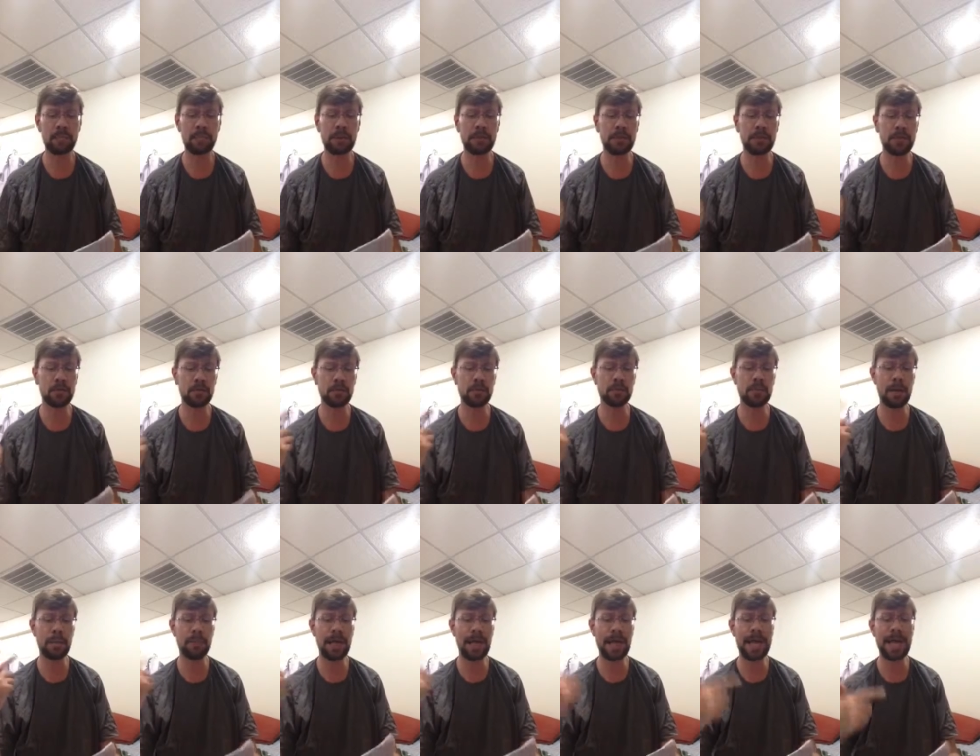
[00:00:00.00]
me lose my
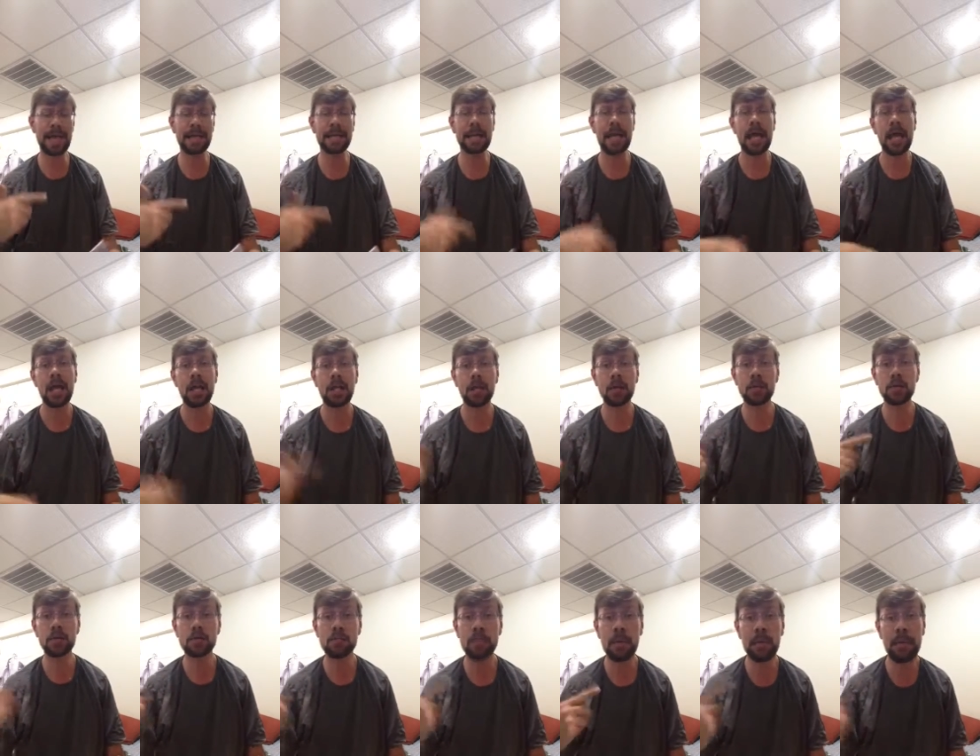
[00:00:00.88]
mind,
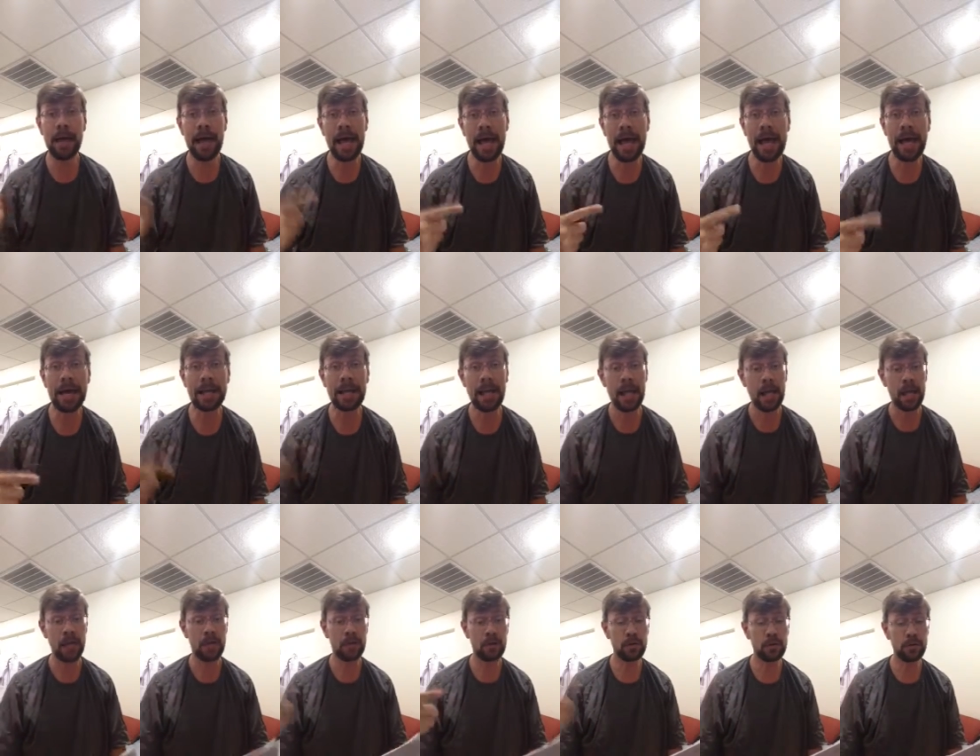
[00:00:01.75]
lose my mind,
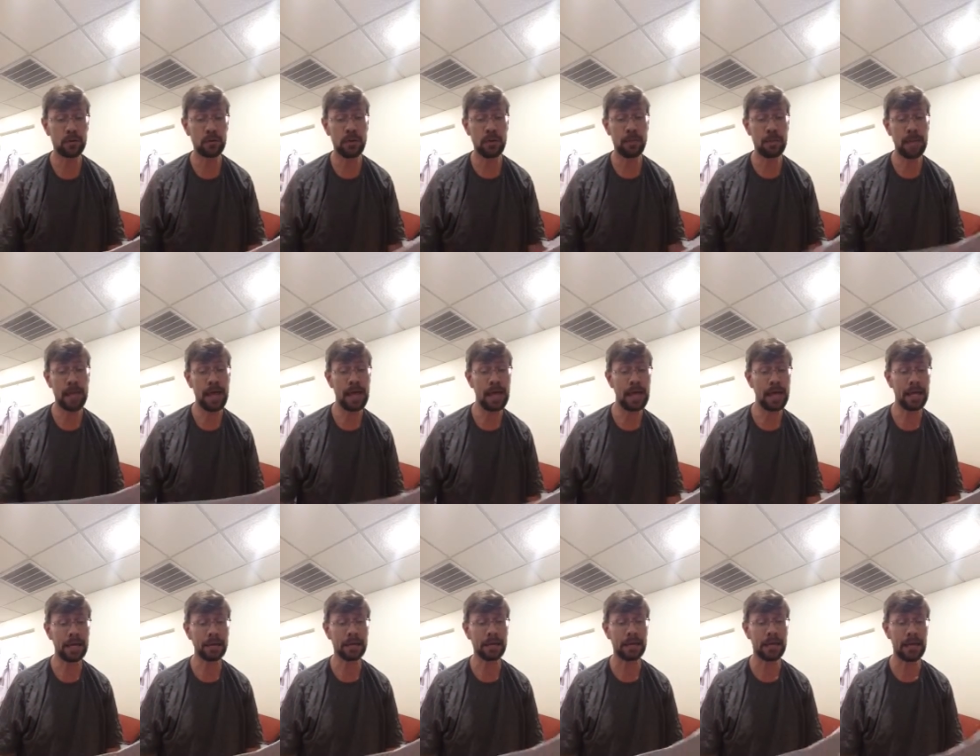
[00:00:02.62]
lose my
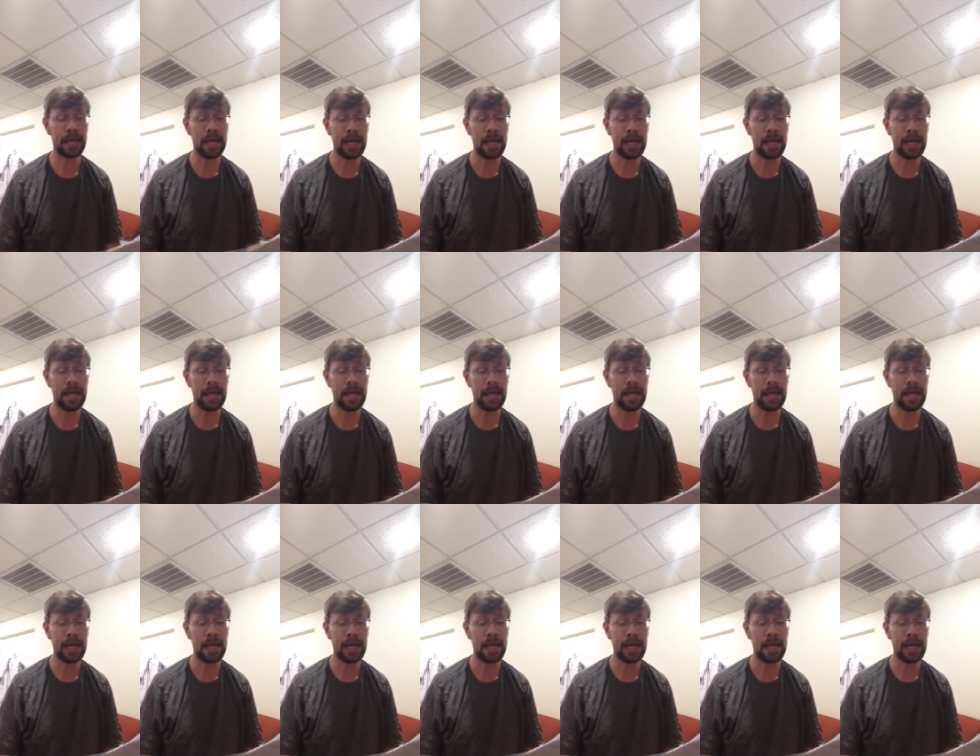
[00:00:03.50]
mind.